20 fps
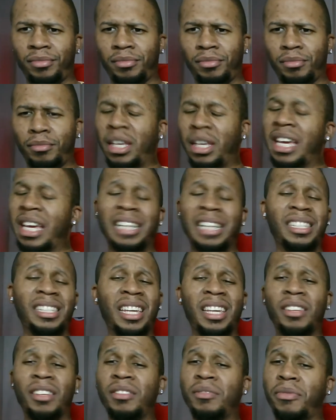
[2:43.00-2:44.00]
Me, I
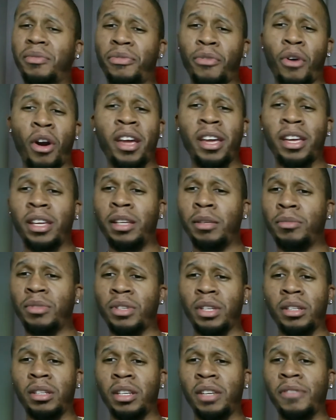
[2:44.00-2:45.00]
take frames
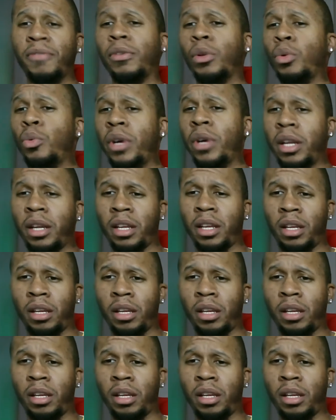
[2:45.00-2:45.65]
and fluidity.